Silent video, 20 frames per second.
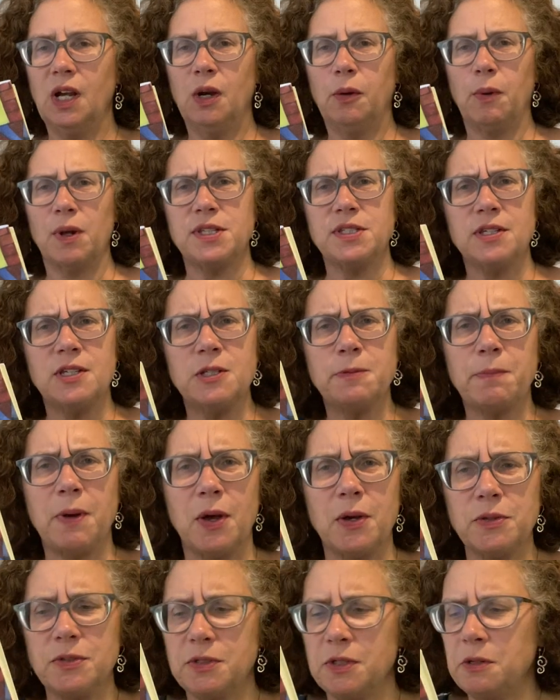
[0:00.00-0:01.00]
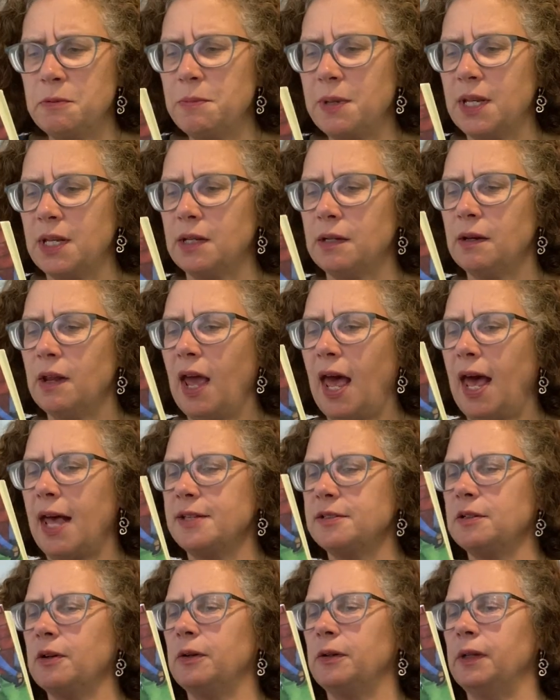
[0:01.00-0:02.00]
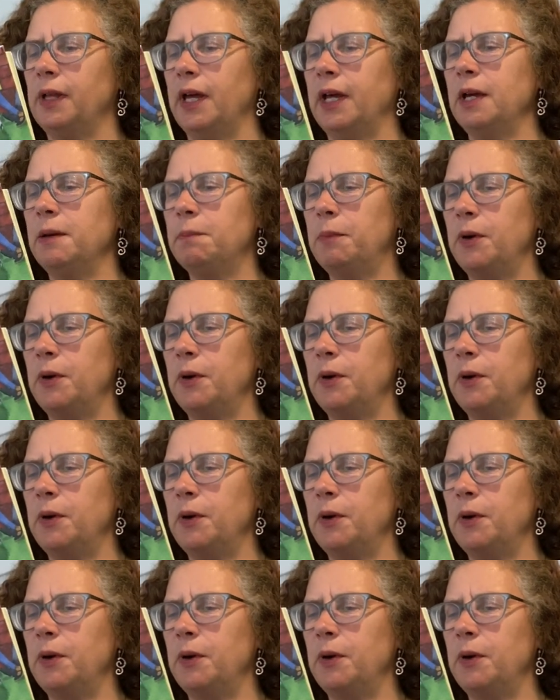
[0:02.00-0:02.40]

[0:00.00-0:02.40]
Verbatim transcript: What's this poster mean? asked Oleg,